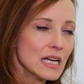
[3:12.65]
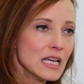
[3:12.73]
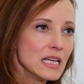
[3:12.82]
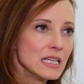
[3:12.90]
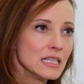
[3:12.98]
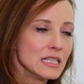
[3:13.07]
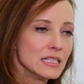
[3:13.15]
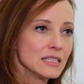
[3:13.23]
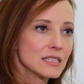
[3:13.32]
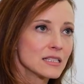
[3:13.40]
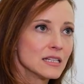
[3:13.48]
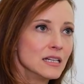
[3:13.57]

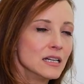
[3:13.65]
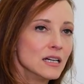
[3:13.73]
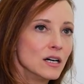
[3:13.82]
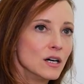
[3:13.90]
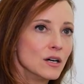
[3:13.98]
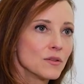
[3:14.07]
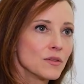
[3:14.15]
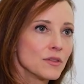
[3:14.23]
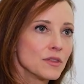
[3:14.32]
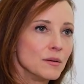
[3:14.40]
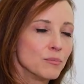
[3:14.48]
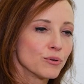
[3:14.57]
is
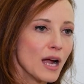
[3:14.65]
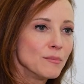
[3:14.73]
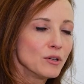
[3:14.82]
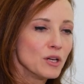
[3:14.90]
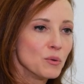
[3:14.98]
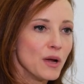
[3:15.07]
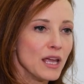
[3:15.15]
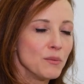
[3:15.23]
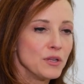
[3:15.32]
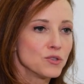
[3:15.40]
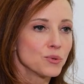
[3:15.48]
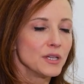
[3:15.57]
the primary way
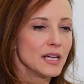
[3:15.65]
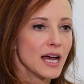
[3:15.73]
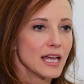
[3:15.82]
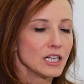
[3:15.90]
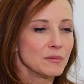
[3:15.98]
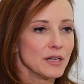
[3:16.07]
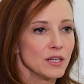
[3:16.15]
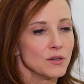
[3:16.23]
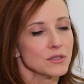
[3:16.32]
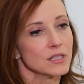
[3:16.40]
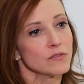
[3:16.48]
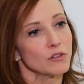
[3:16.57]
we treat
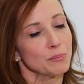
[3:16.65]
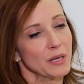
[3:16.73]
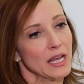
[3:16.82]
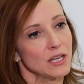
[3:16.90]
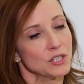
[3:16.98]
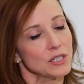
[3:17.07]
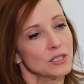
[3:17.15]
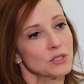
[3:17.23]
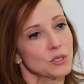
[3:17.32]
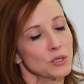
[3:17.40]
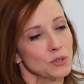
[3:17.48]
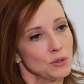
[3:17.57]
adenomyosis for patients
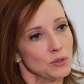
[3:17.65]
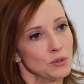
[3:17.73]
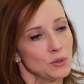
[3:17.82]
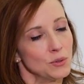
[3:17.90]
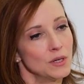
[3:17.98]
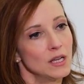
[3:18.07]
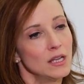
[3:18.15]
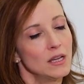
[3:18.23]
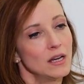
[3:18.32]
who